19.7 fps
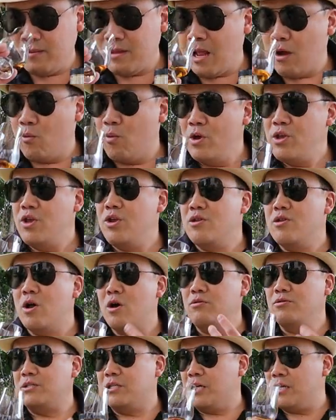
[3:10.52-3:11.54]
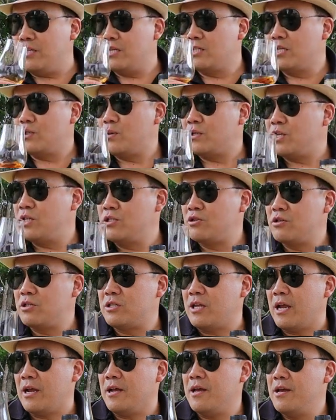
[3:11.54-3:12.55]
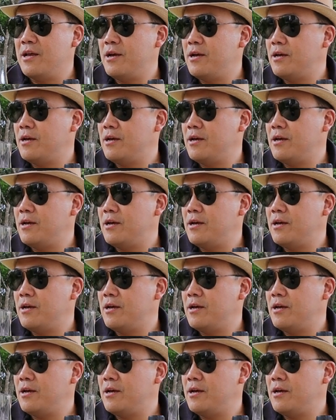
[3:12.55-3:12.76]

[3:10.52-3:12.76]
Now when you nose it, this is what's interesting.